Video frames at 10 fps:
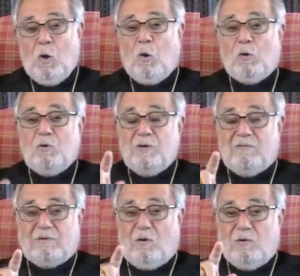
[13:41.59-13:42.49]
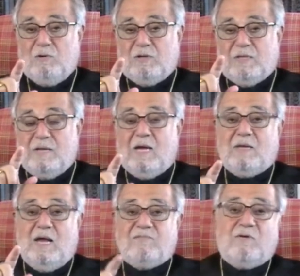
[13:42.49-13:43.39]
or you did
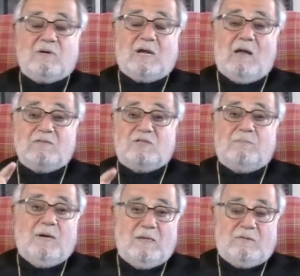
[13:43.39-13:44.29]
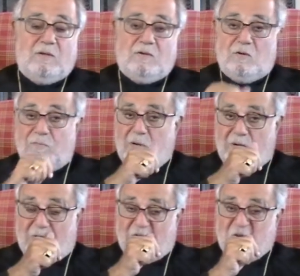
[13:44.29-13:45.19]
not ever consummate your
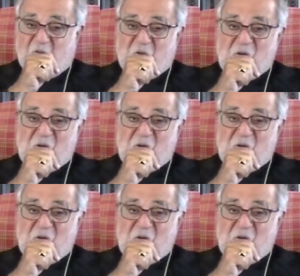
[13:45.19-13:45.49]
marriage,